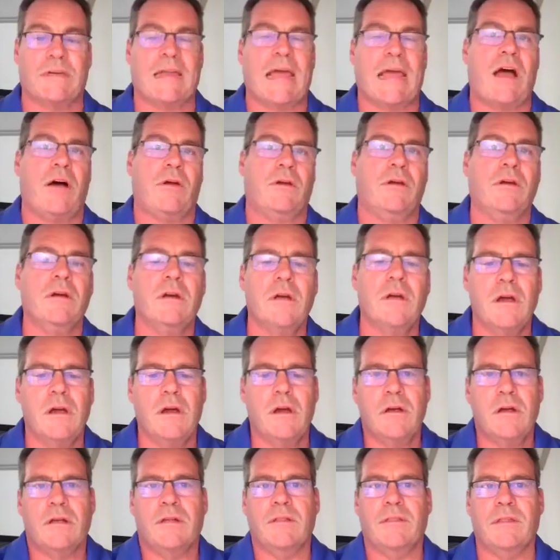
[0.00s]
were down,
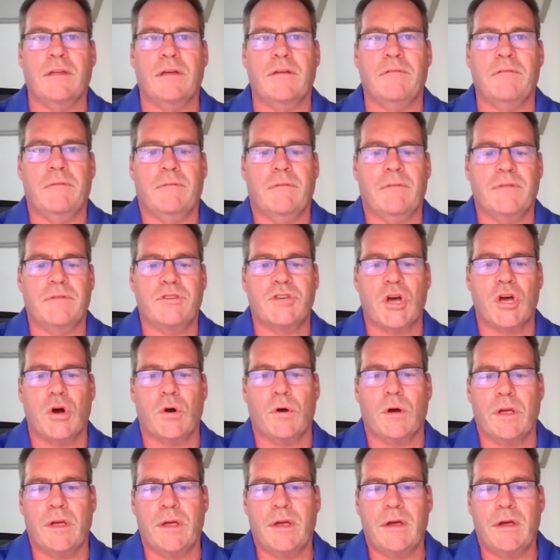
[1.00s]
and
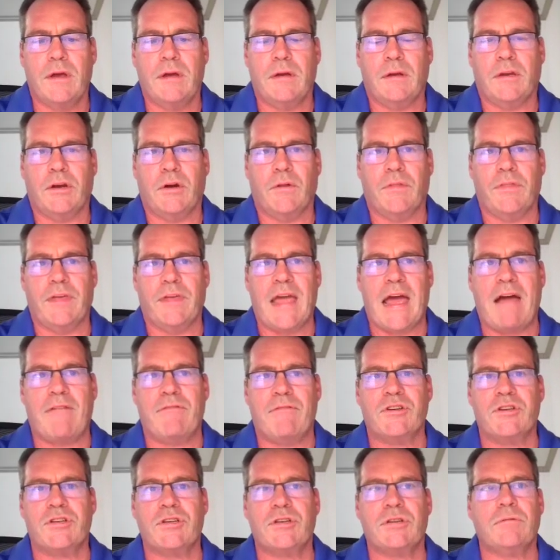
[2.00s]
so the
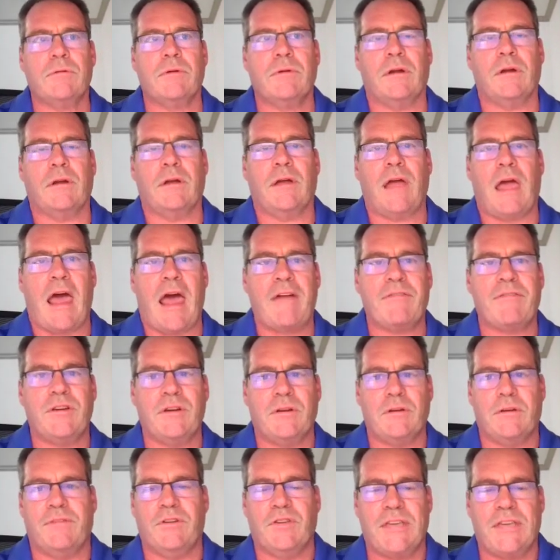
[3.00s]
average
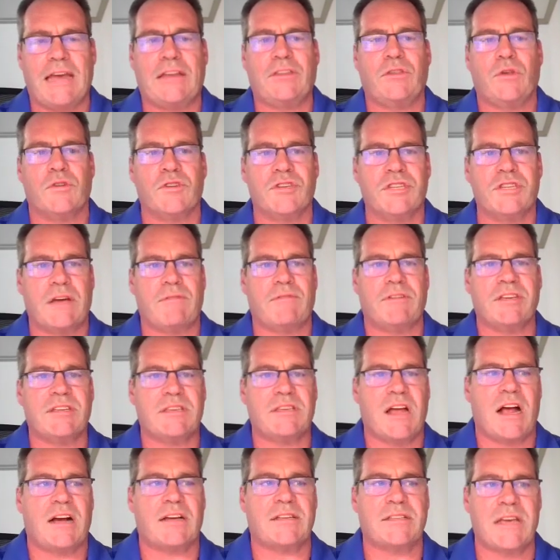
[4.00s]
if you take those seven
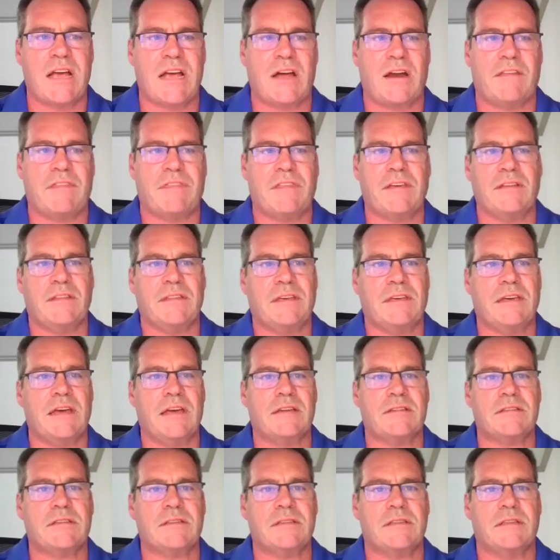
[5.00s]
stocks out, I think the
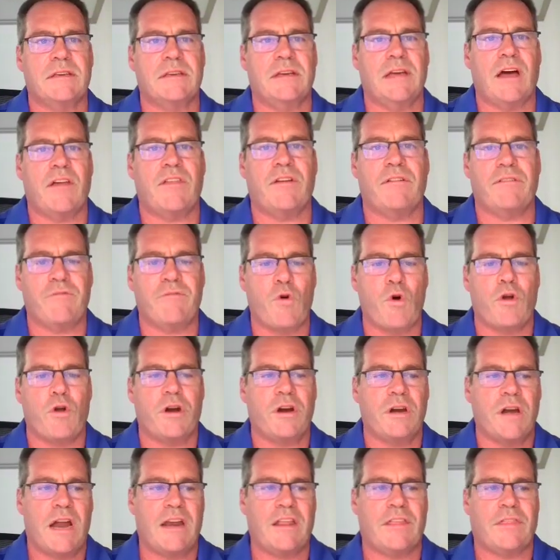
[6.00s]
other
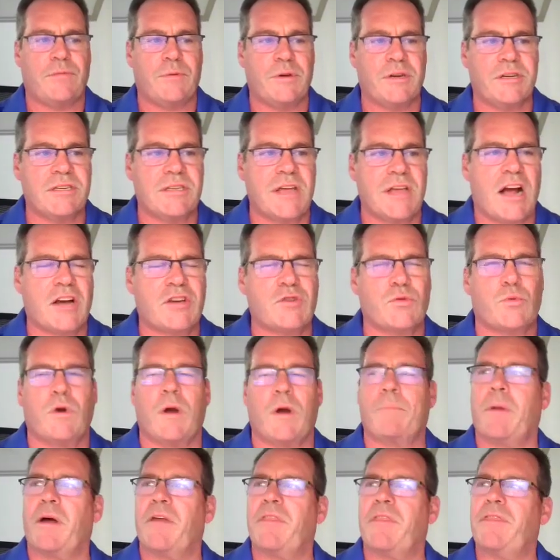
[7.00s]
493 stocks
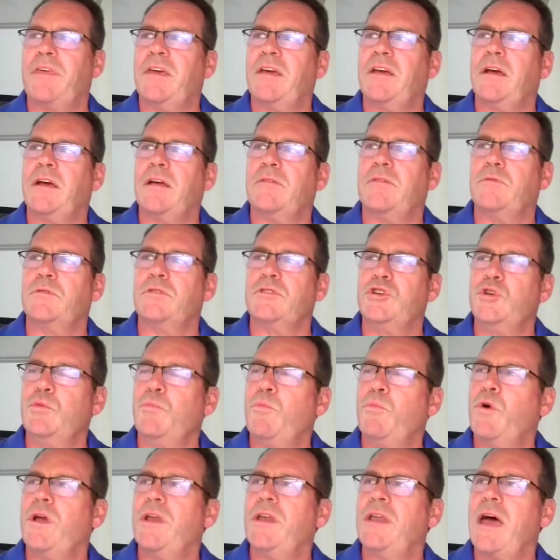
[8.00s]
were up. I think it was
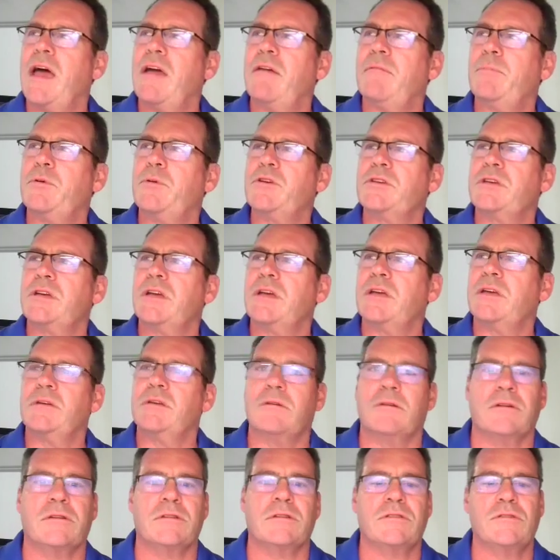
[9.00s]

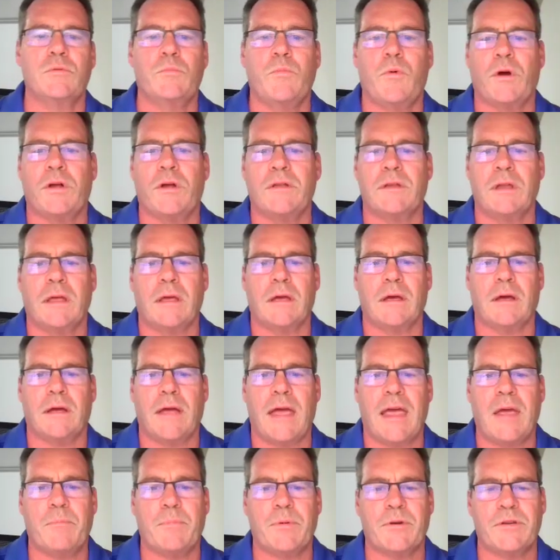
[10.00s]
2.9% or
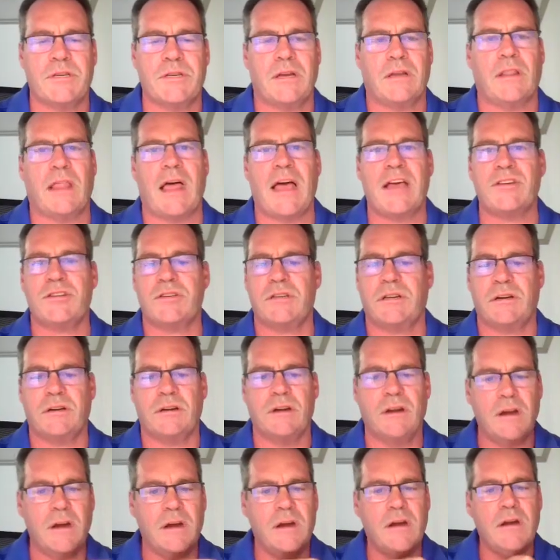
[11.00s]
2.8% last
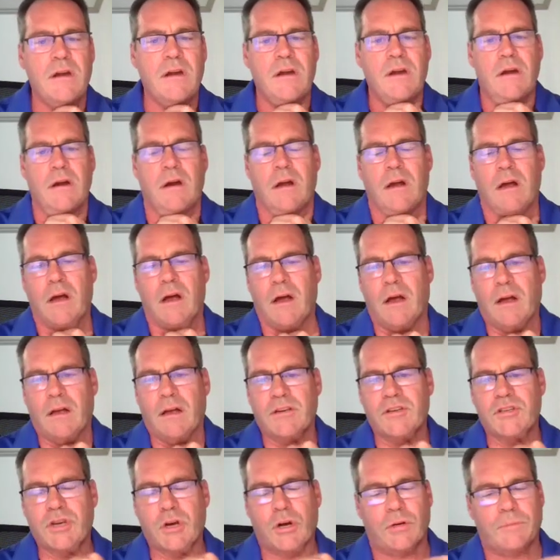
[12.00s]
year.
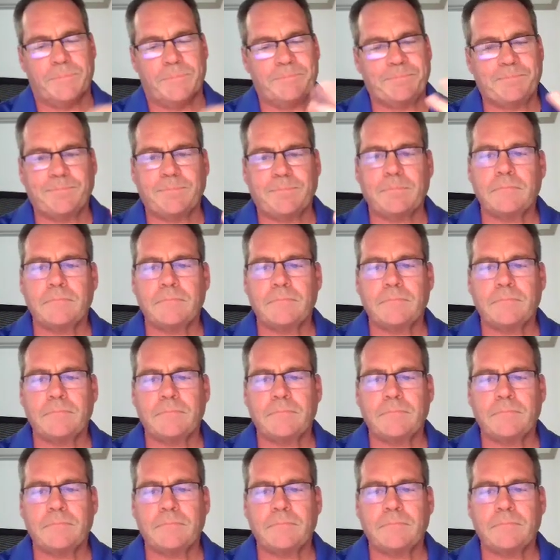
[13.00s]
So